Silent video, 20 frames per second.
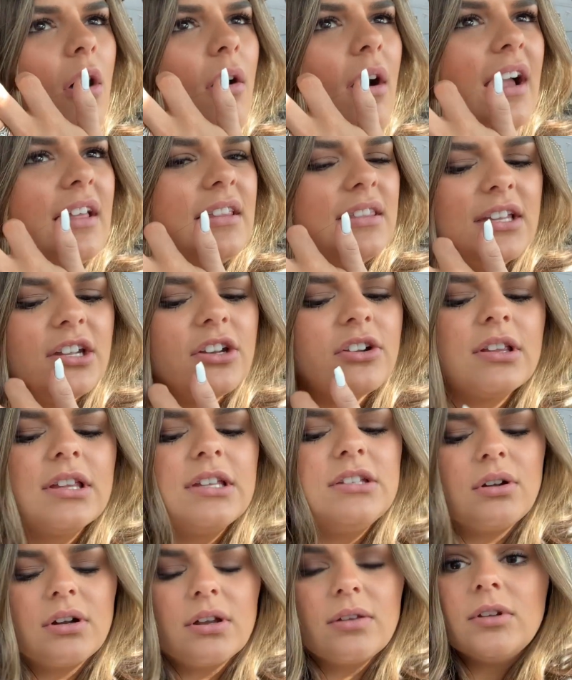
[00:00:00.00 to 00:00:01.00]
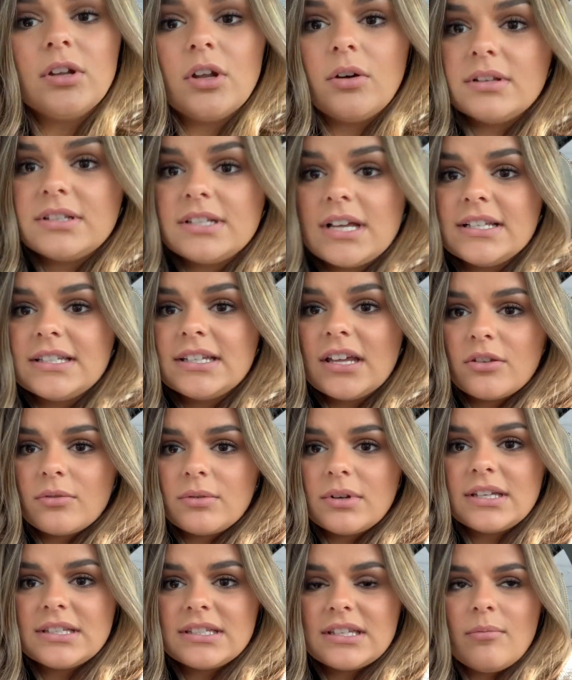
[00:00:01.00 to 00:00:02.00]
I literally don't even know what size the other one
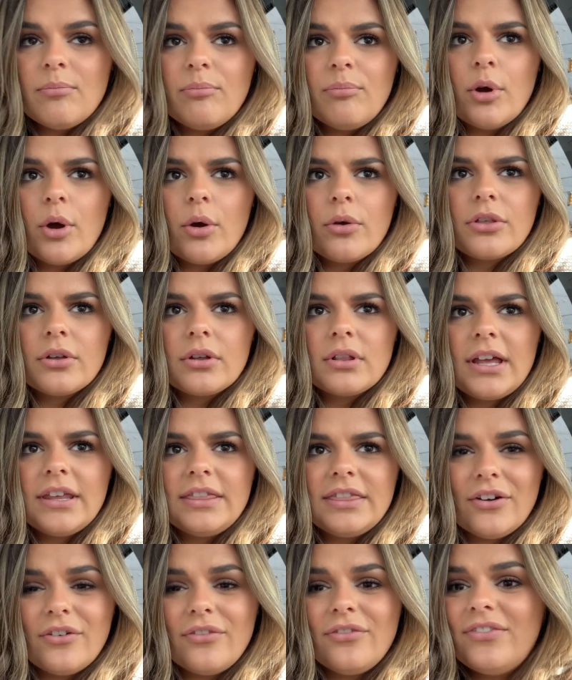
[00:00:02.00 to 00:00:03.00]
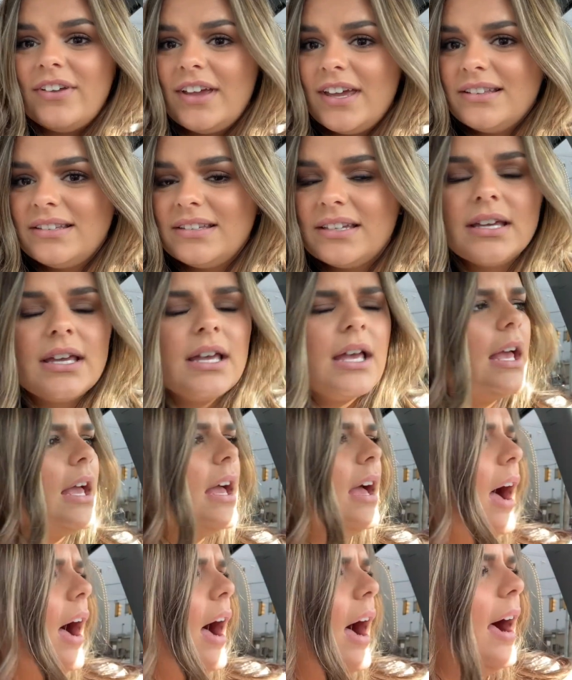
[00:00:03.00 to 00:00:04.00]
is. They both look like they'll fit.
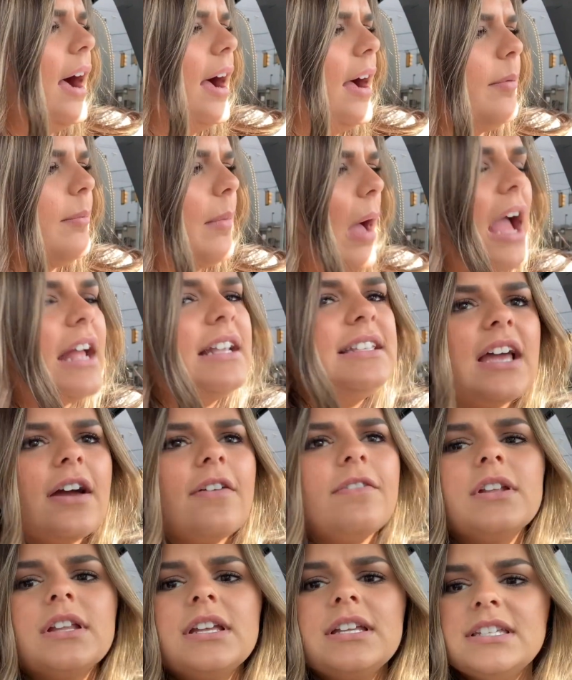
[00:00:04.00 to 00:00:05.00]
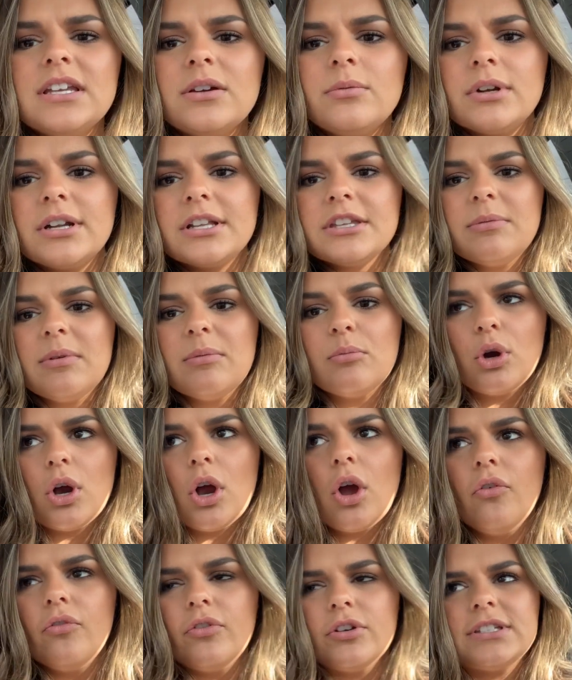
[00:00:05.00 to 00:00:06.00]
I definitely did want it to be more
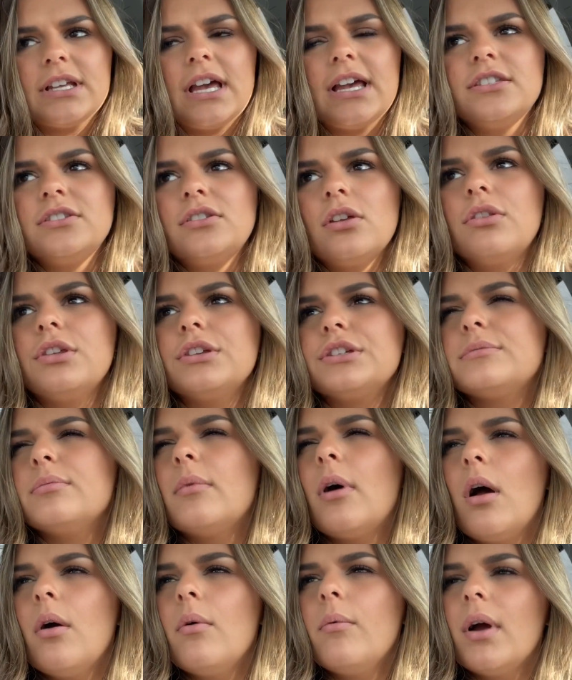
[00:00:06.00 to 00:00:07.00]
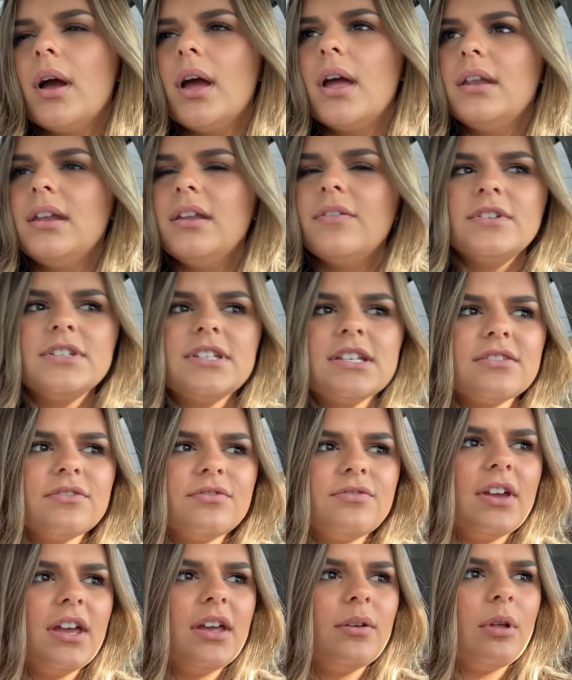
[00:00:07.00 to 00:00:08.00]
oversized. So the small one, if it doesn't
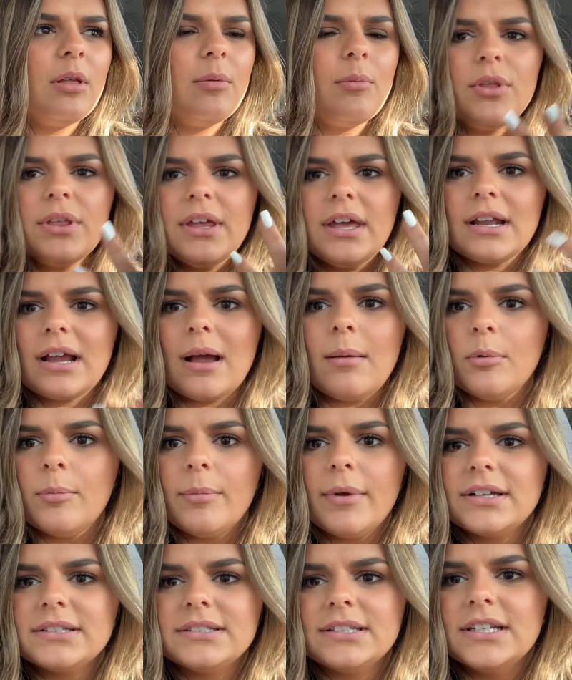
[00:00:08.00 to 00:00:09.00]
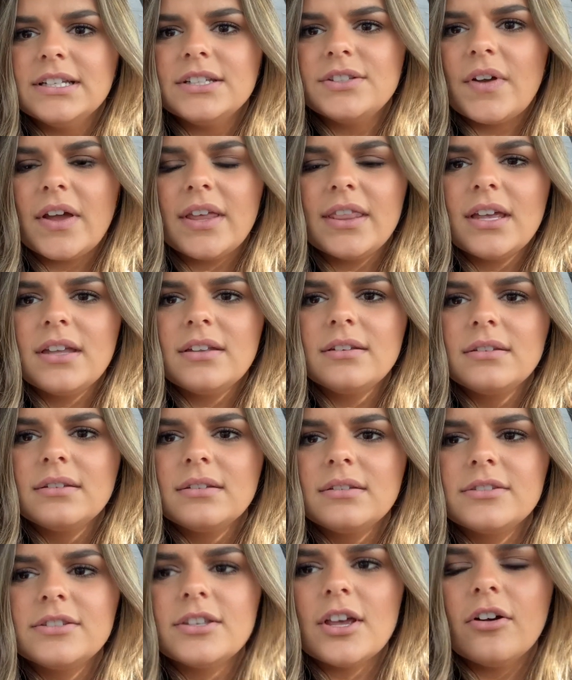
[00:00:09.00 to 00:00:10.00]
fit, well, I'm only at a couple bucks and it's fine then.
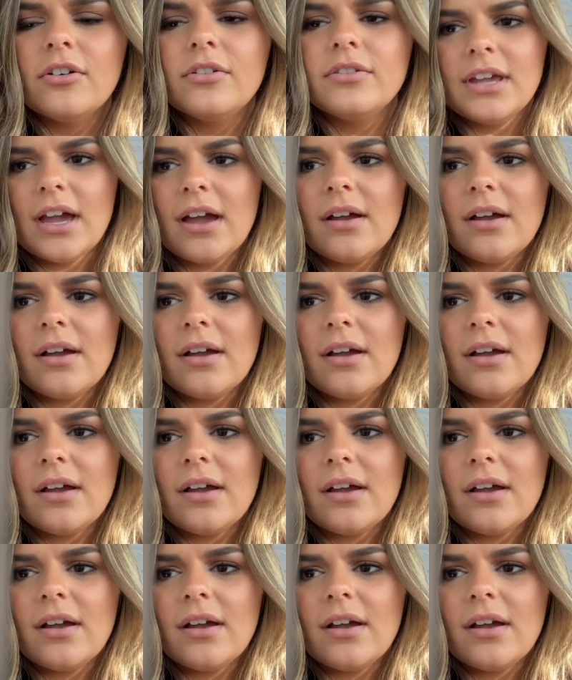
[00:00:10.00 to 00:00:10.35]
So yeah.